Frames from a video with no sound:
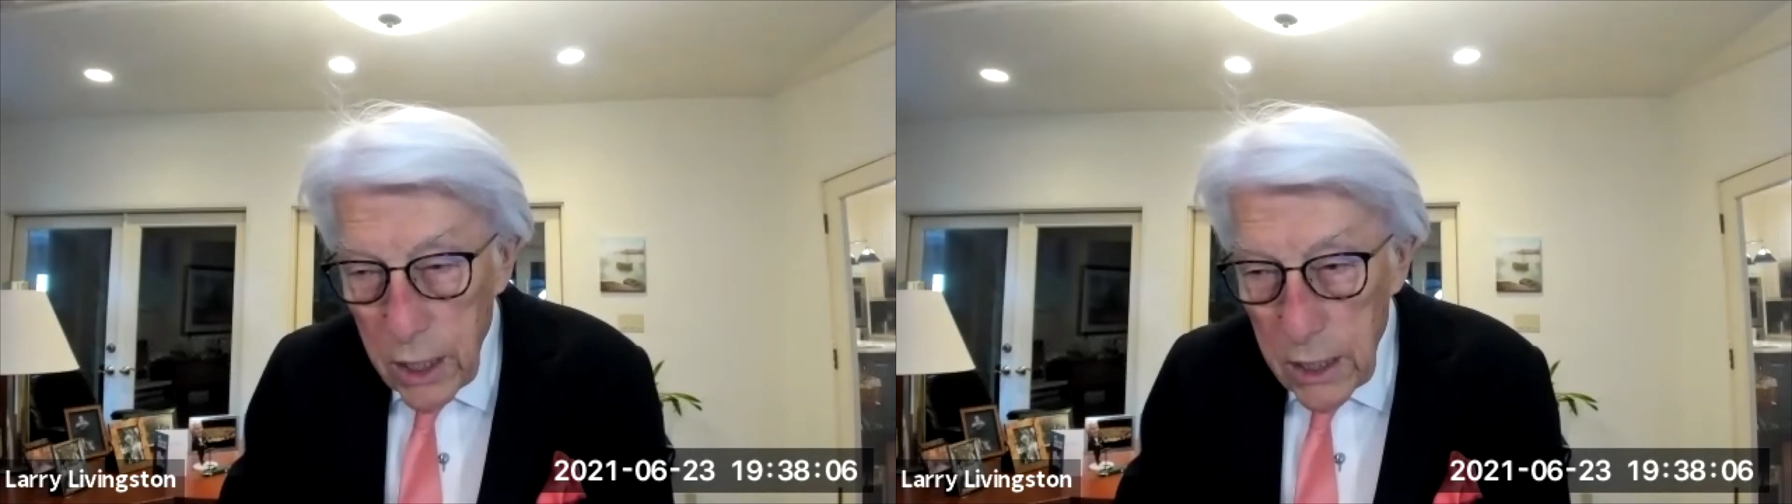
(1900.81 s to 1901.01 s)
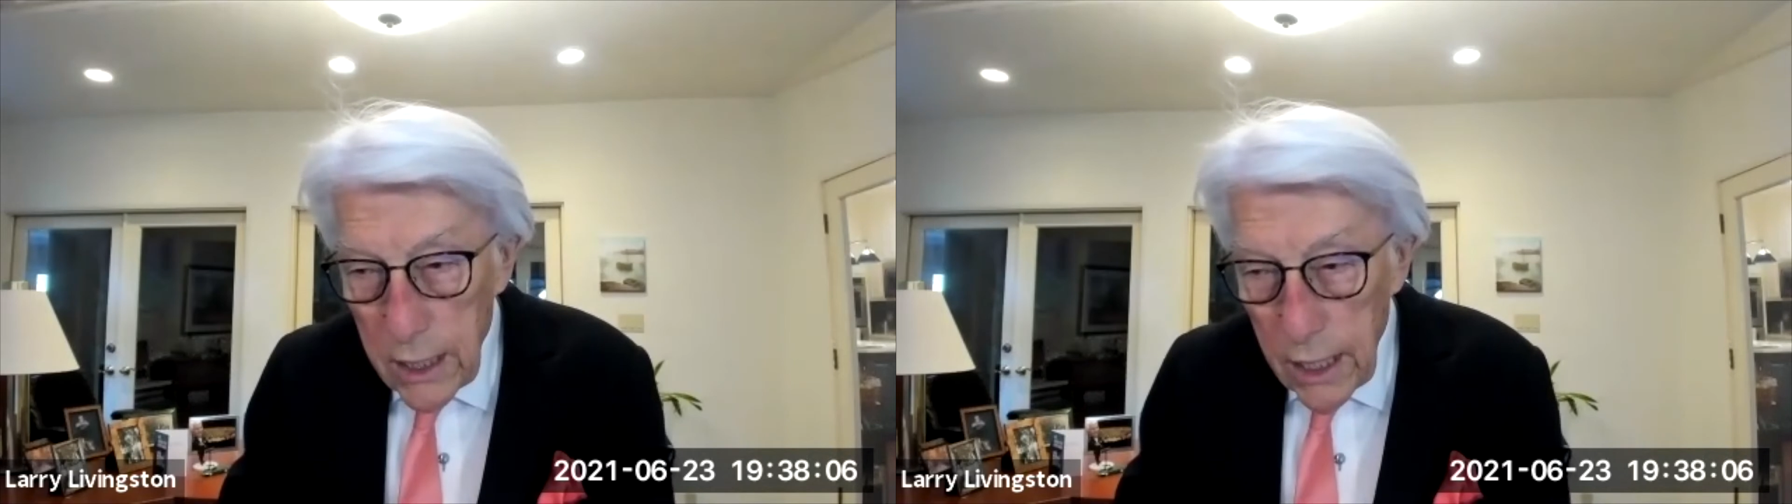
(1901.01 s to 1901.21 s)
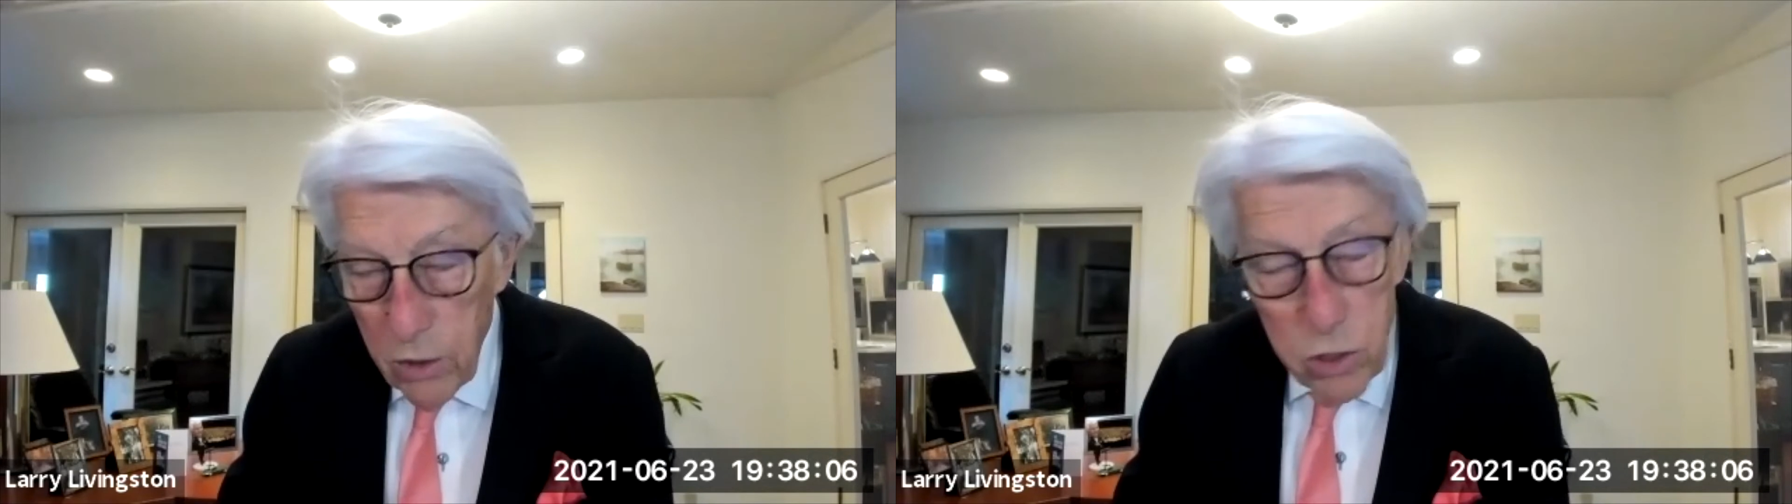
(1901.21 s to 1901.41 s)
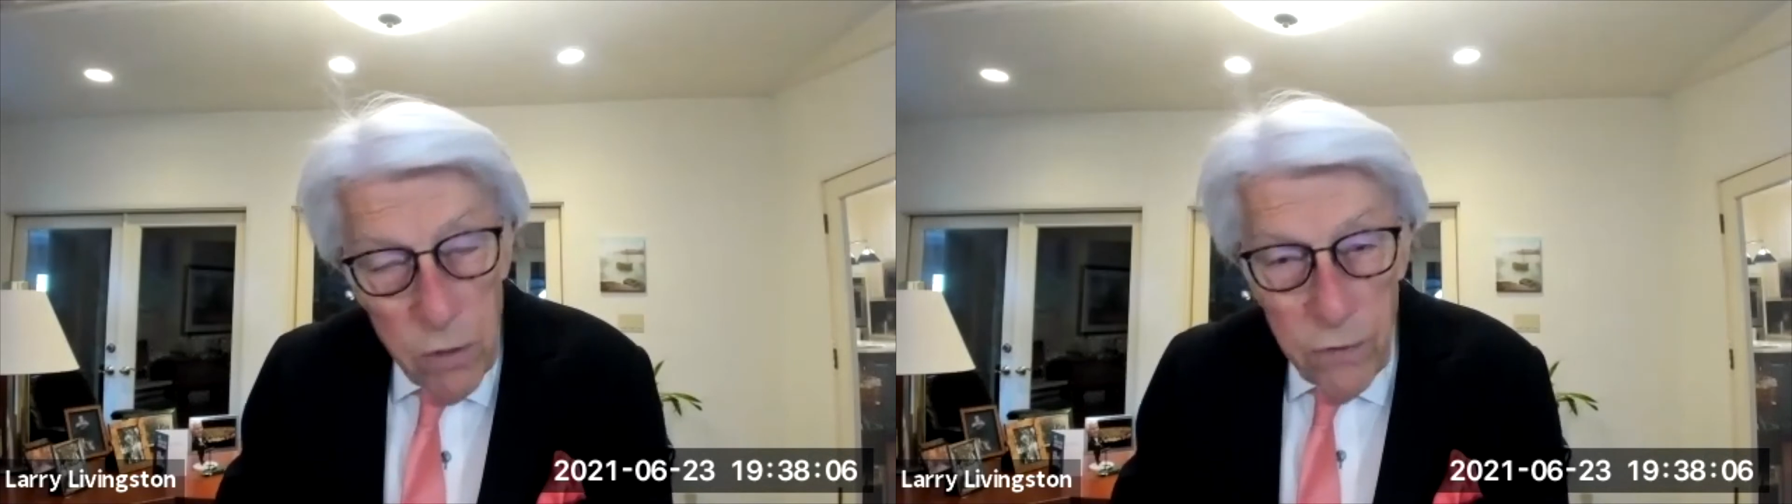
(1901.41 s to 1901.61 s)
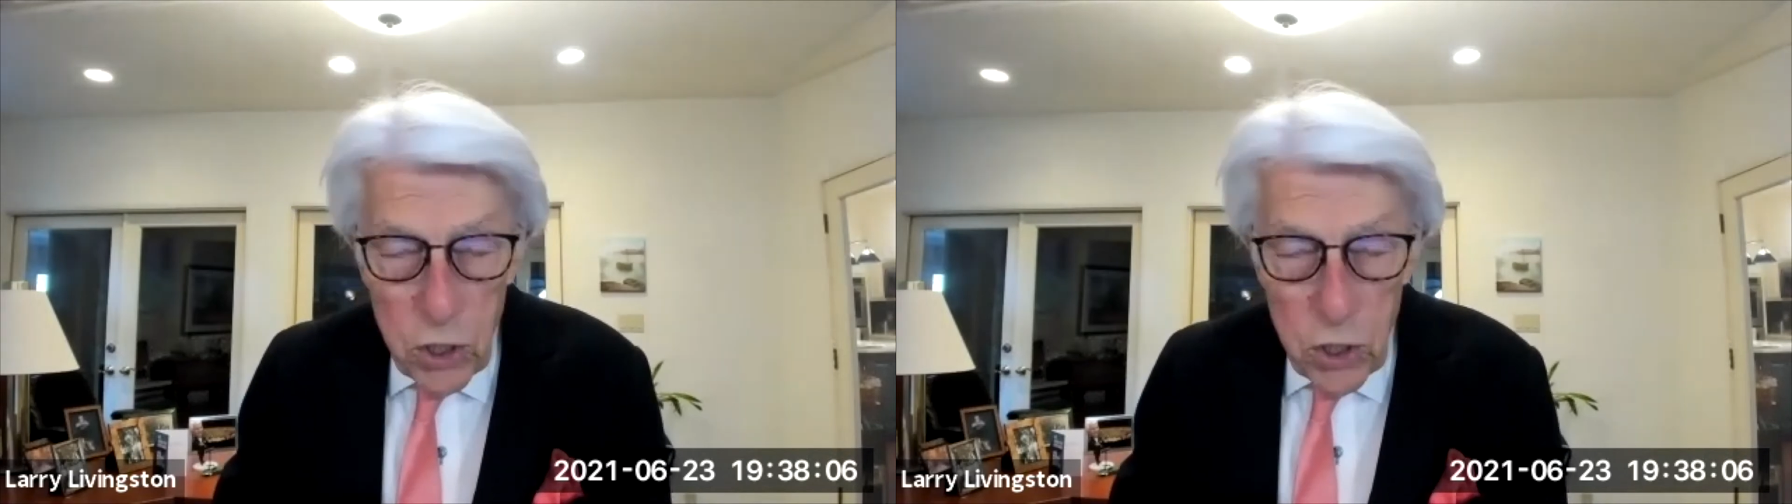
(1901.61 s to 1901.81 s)
that are
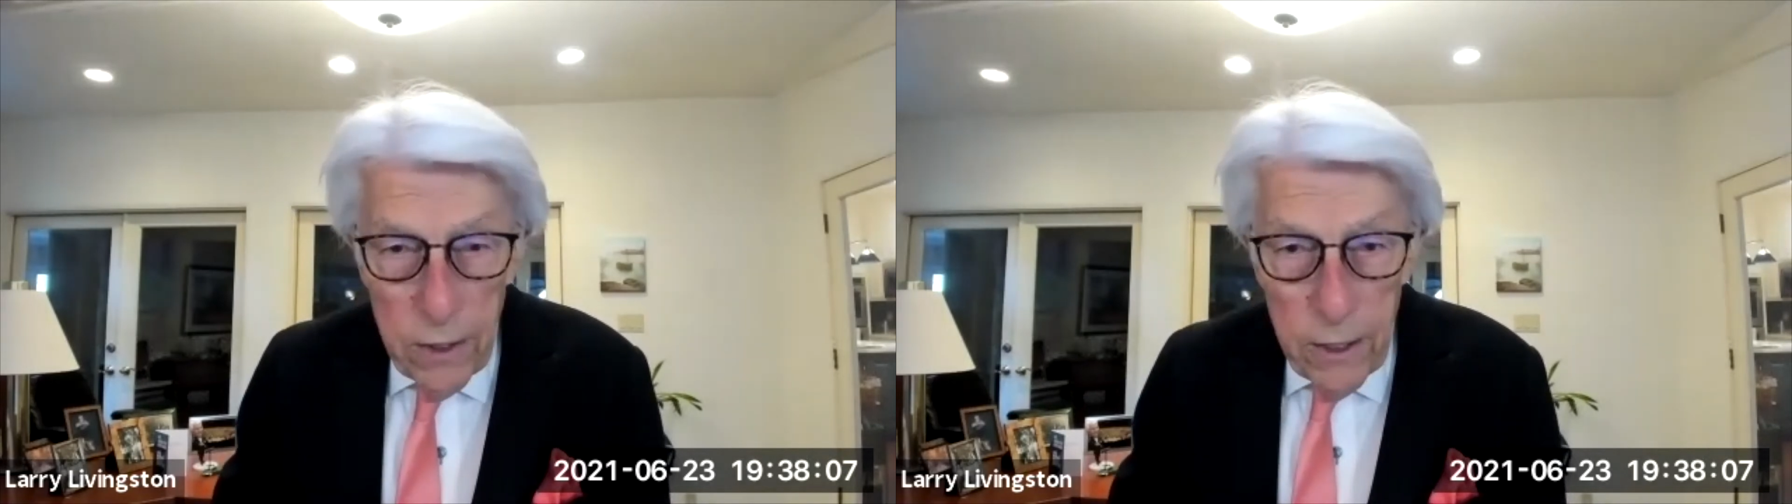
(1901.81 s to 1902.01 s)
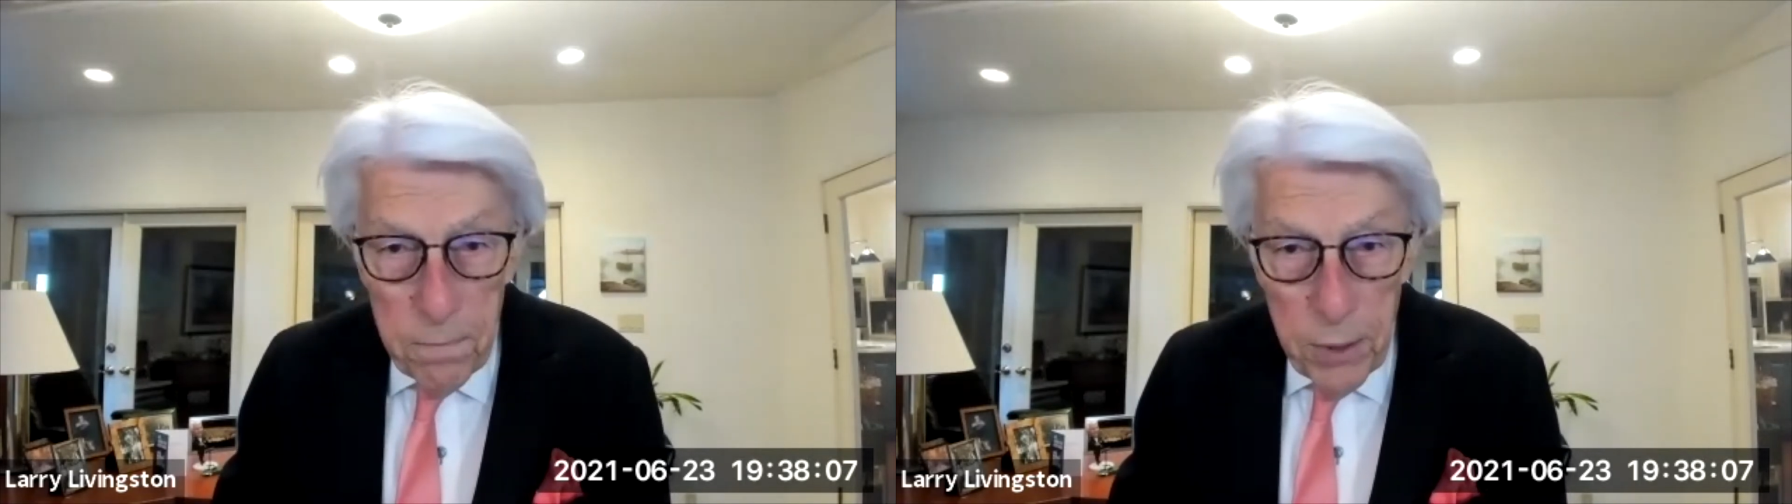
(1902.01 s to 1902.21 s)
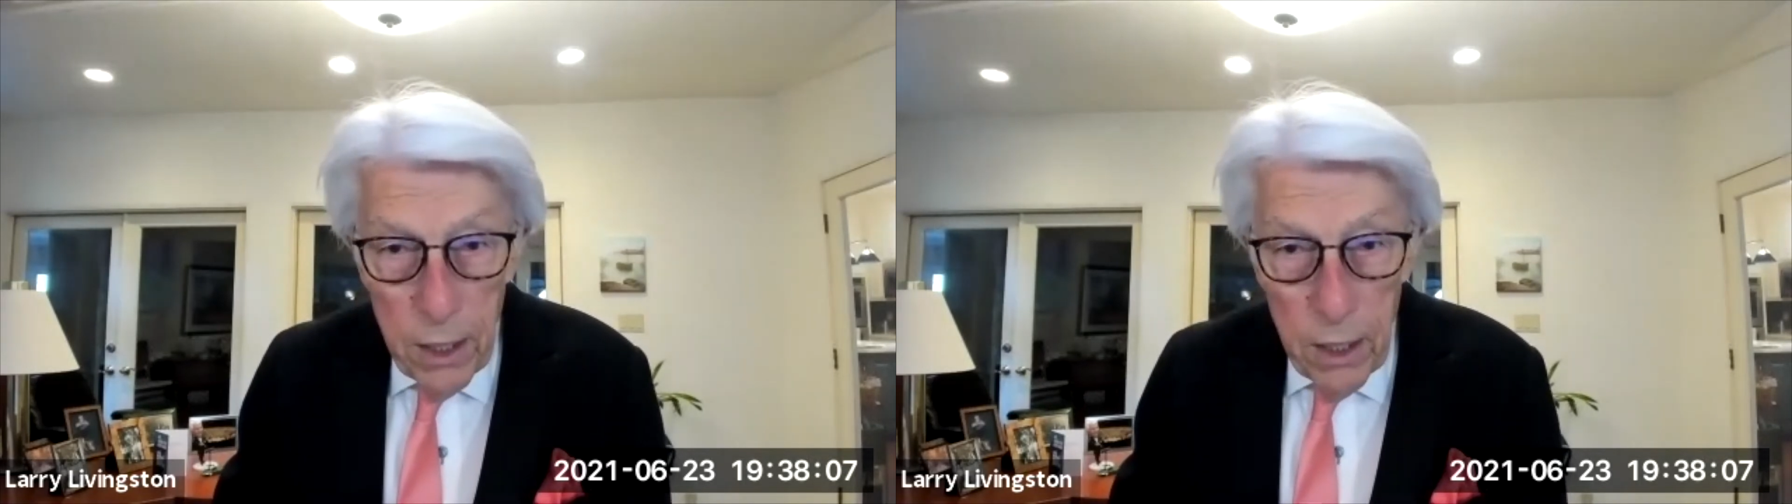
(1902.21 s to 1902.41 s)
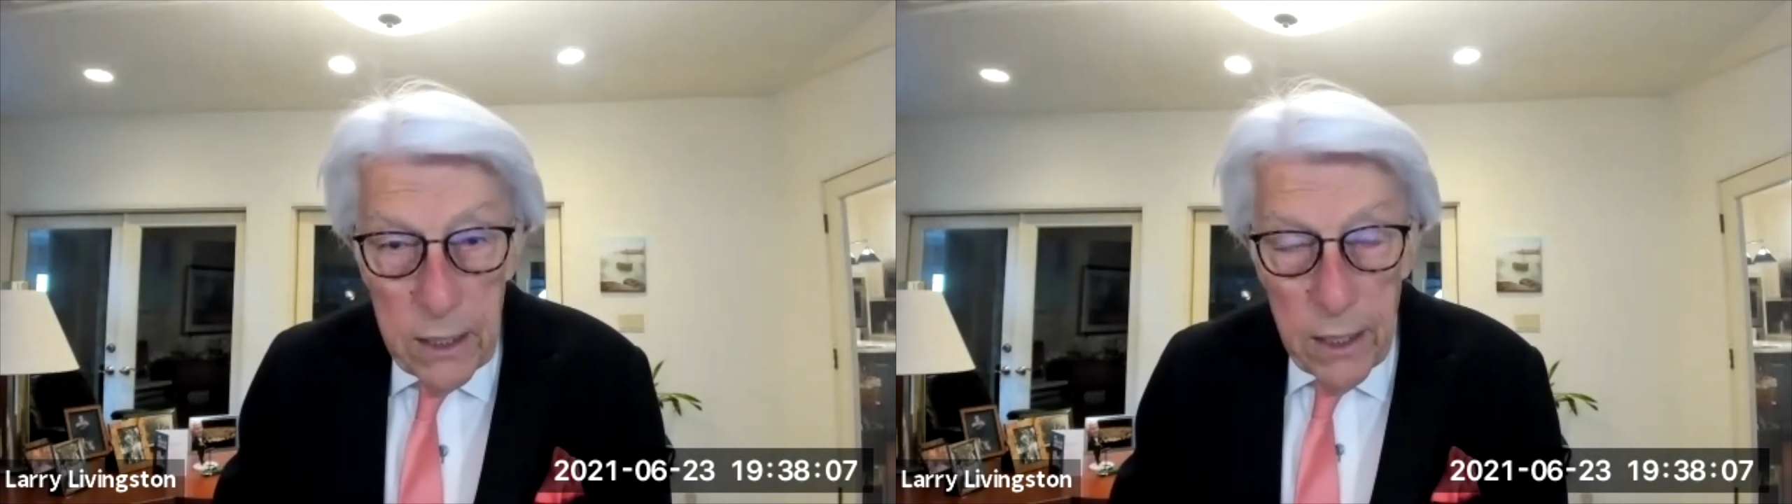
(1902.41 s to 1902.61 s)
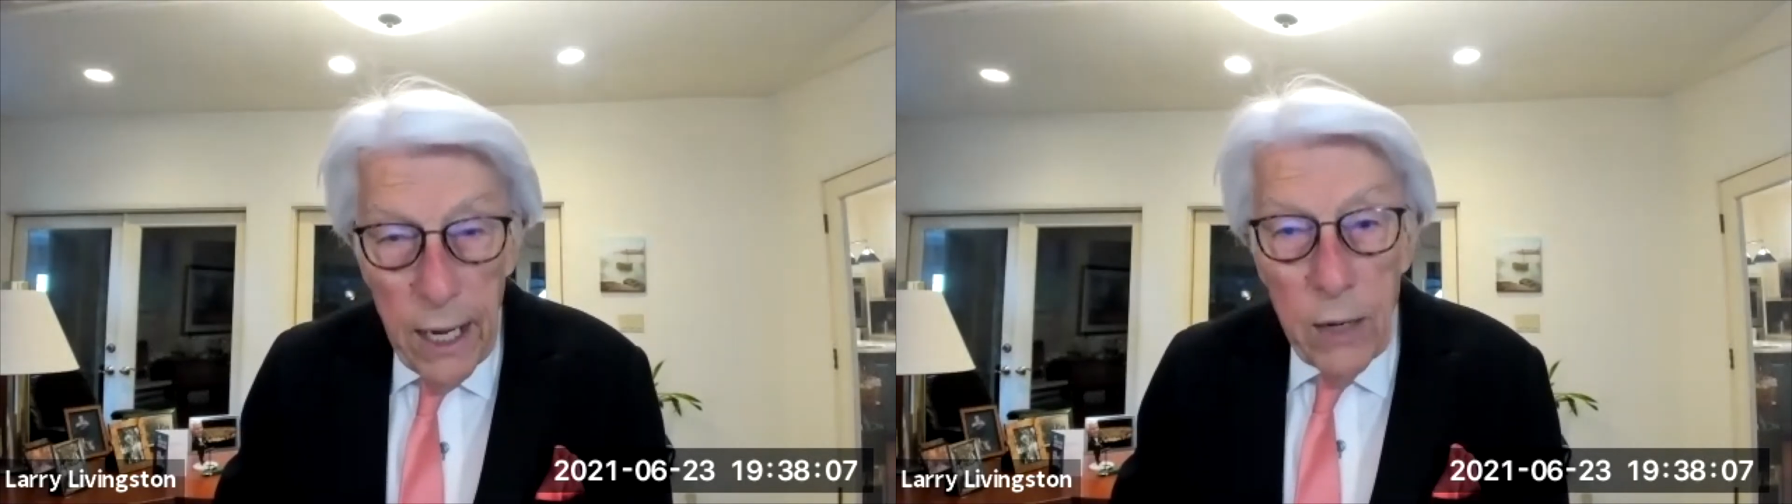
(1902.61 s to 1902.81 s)
sufficiently compelling
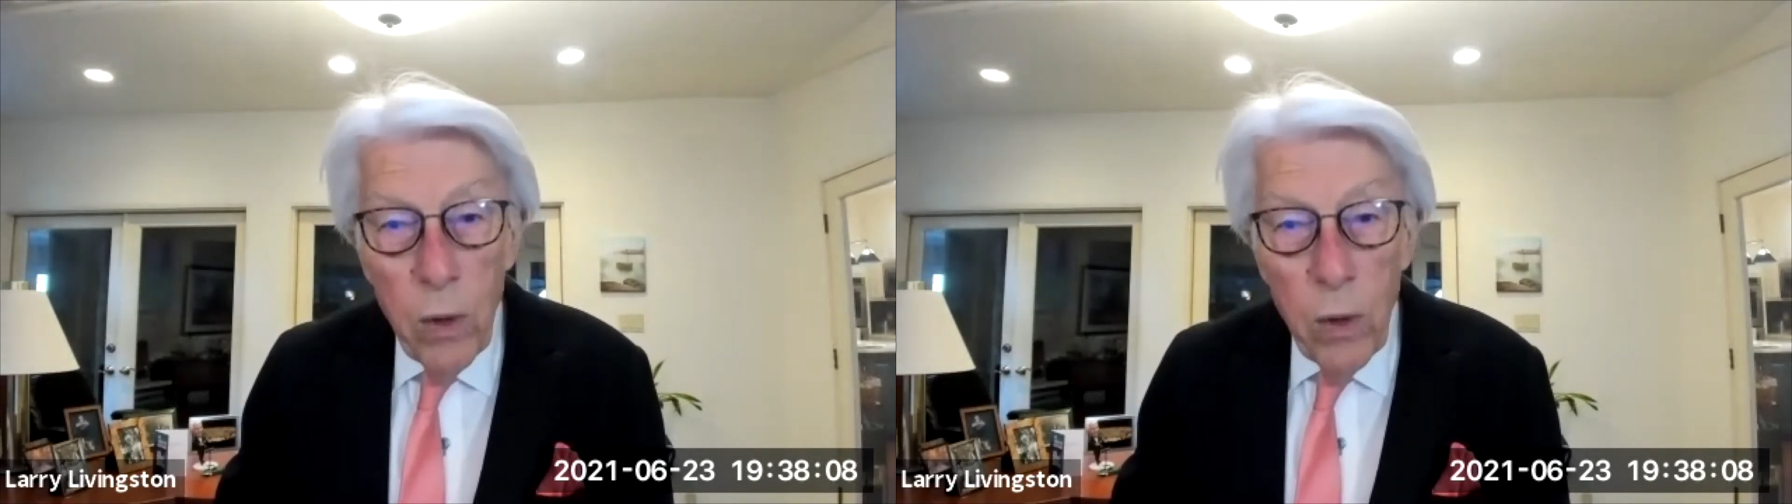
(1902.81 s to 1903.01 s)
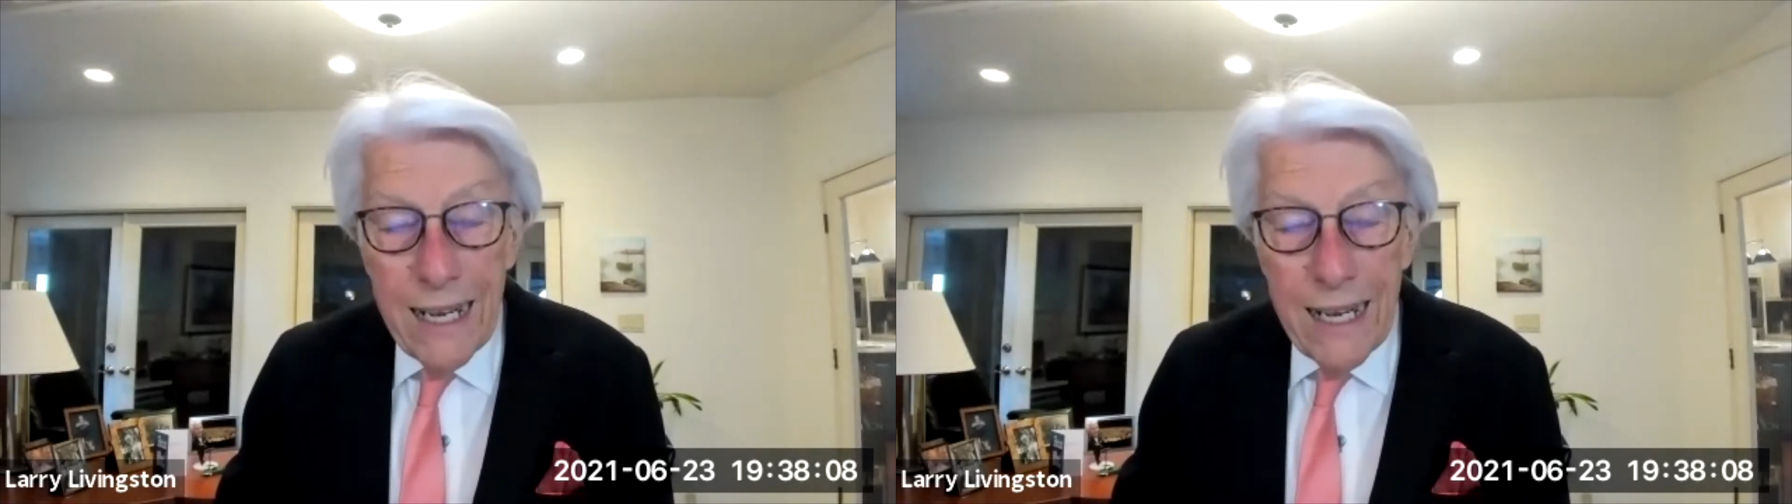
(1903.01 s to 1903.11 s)
that I'd want